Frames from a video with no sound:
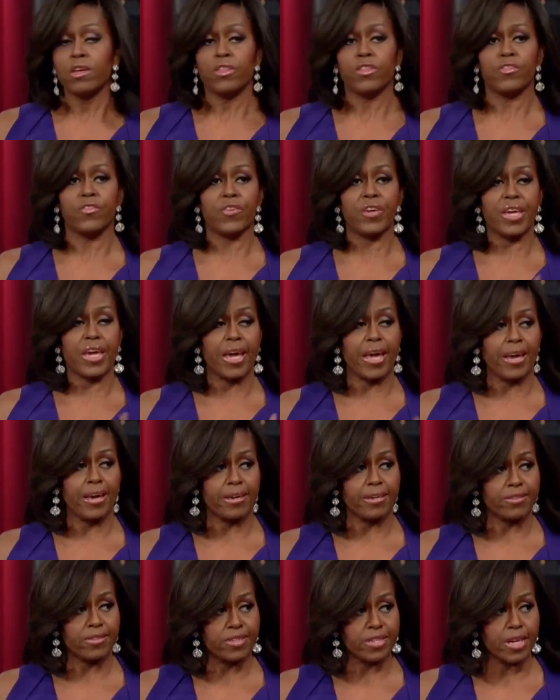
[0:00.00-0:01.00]
The
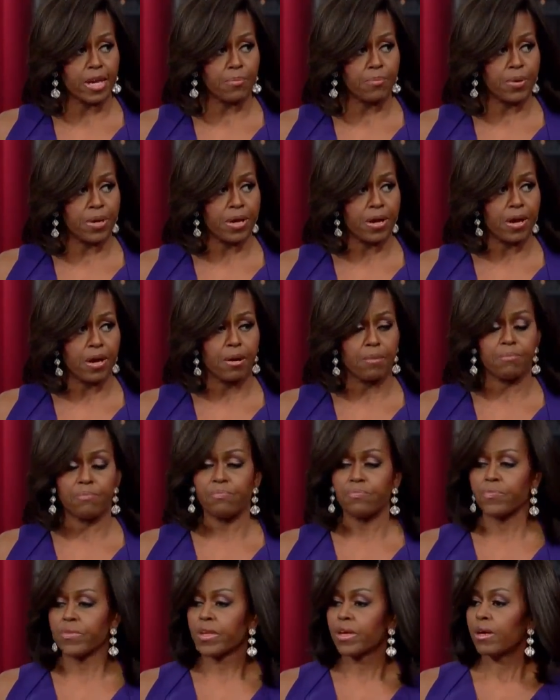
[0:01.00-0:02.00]
VA is stepping up.
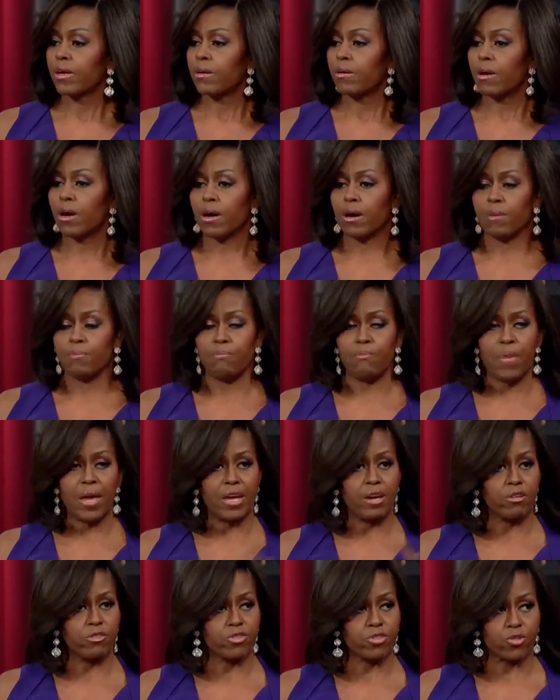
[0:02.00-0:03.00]

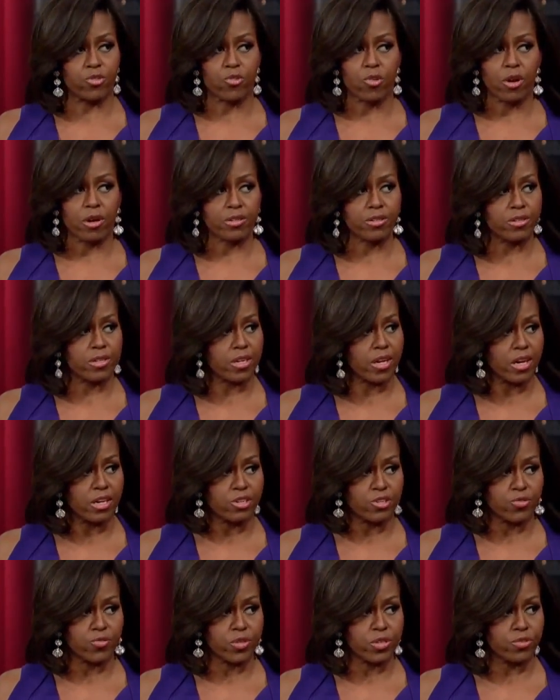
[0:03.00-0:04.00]
Mayors across the
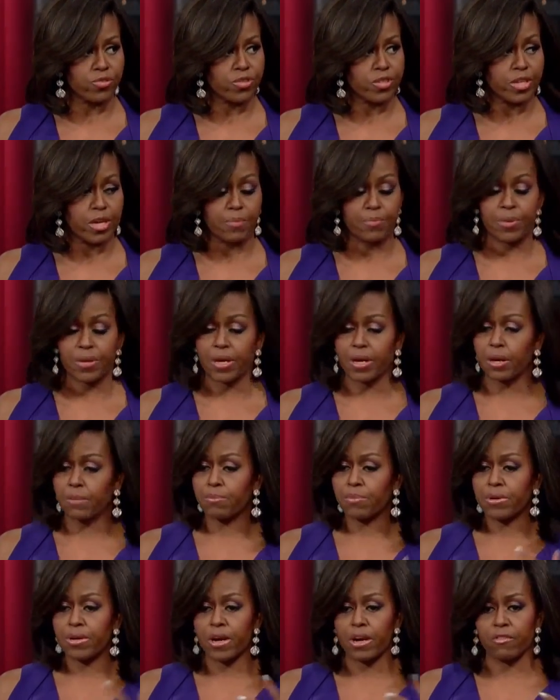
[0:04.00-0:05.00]
country are stepping
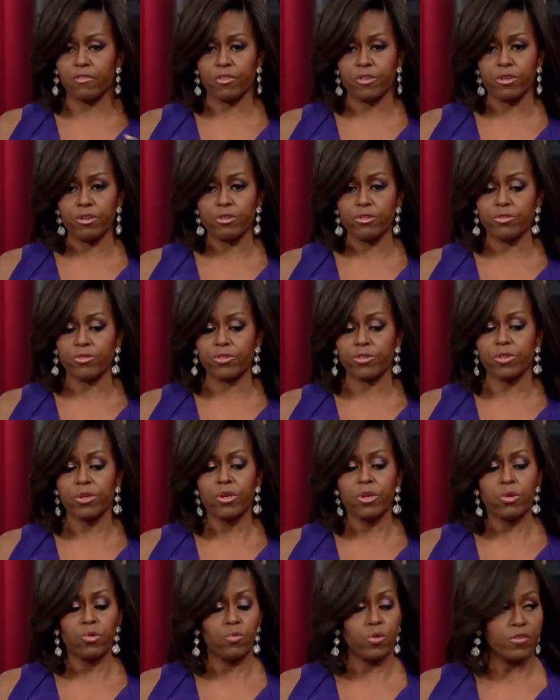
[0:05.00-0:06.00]
up, governors.
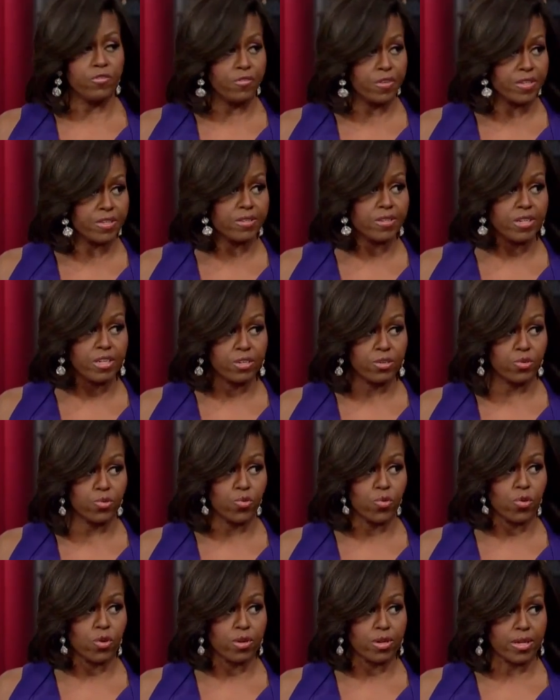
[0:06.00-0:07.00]
We visited New
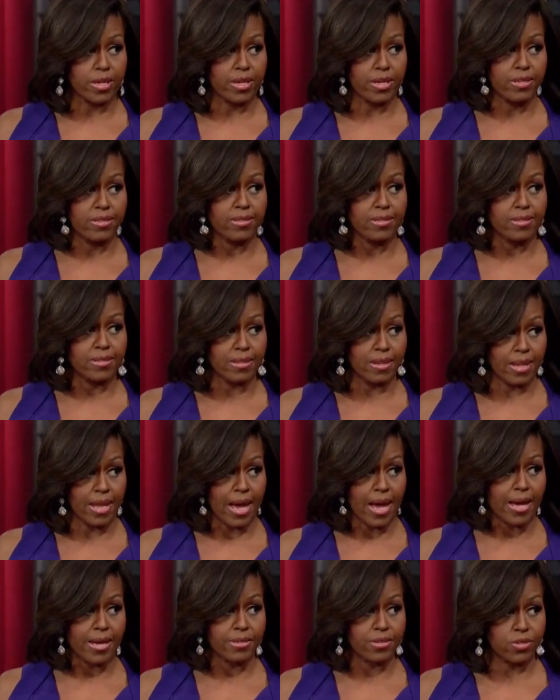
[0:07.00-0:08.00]
Orleans
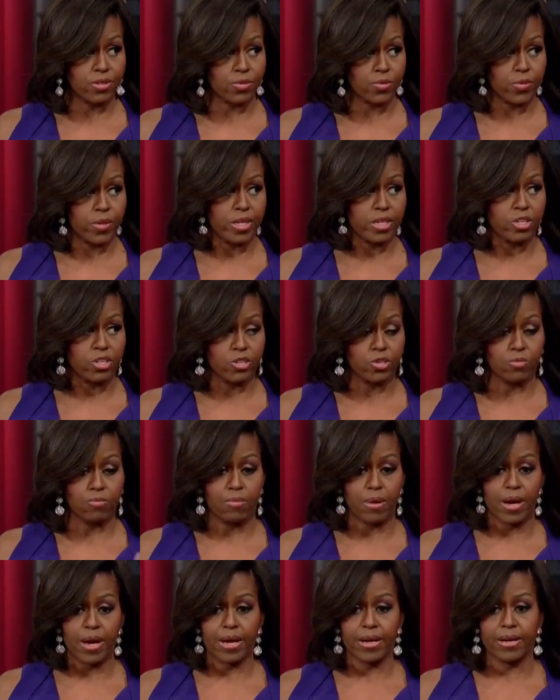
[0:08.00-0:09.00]
last week, Joe
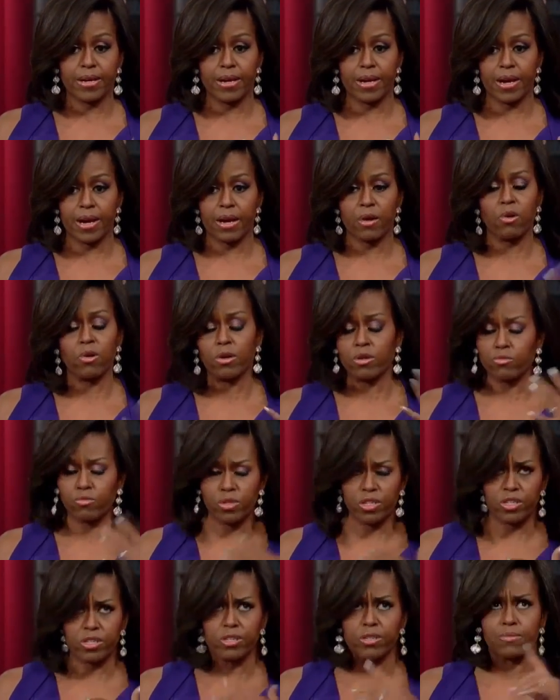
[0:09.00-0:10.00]
Biden and I, well, it
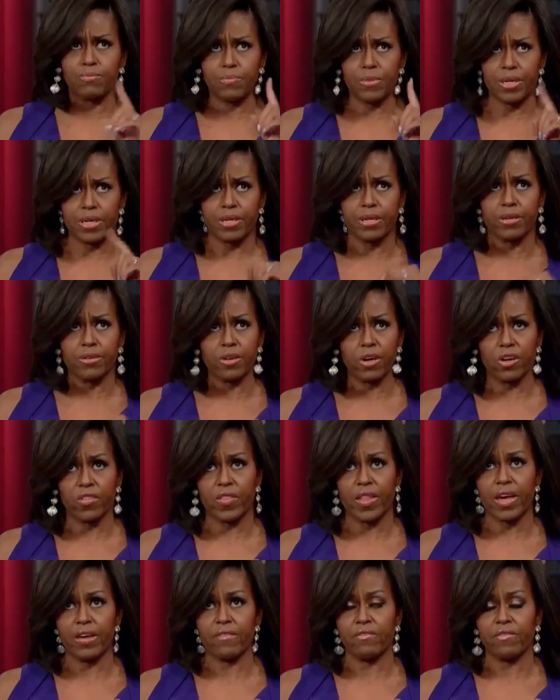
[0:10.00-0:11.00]
was just me
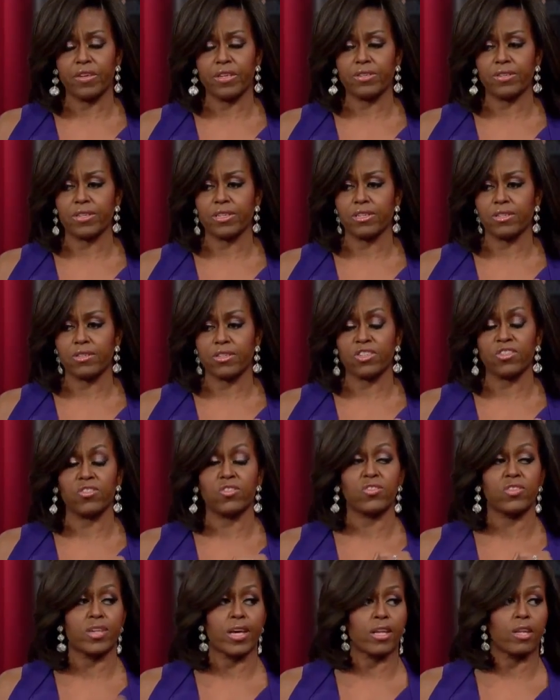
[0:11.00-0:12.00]
on that visit, to
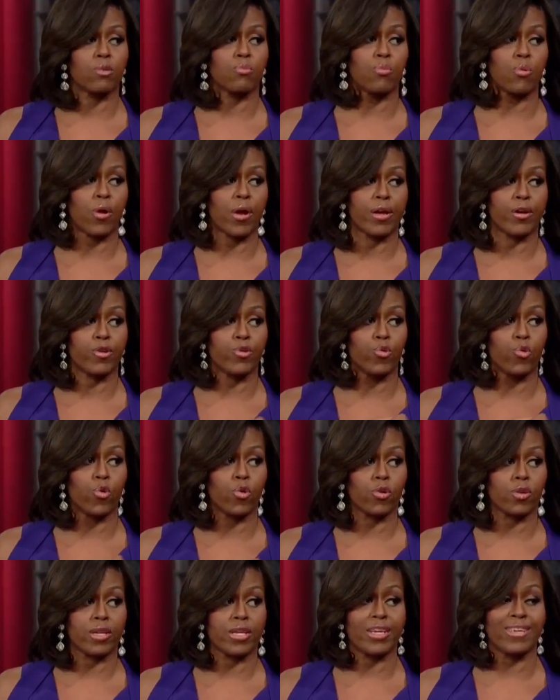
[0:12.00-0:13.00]
celebrate New
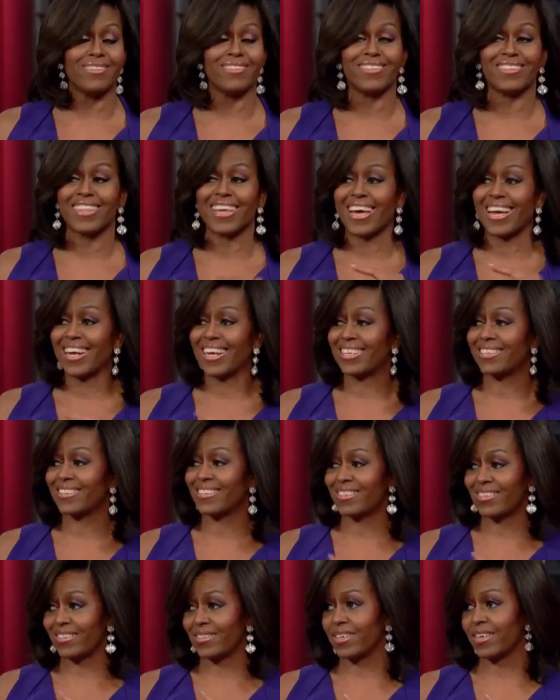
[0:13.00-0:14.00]
Orleans that
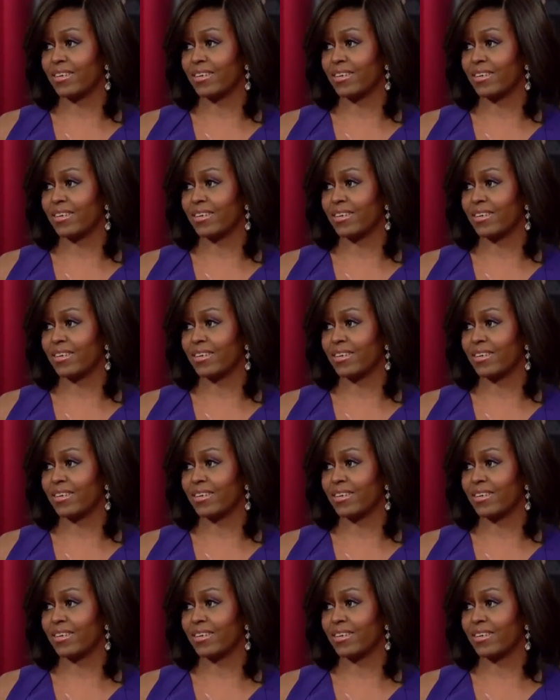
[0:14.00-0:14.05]
has